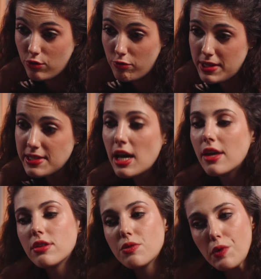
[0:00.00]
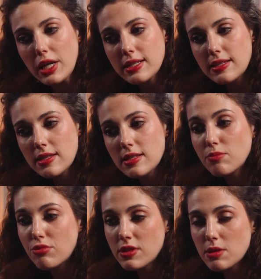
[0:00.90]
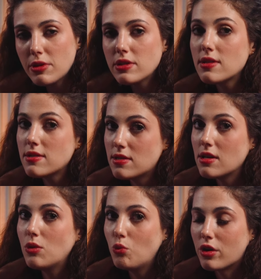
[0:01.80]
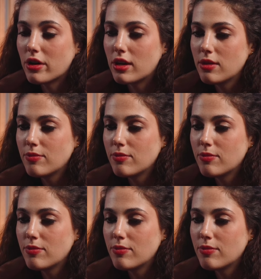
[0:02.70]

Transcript: movement, the trading system principles still work.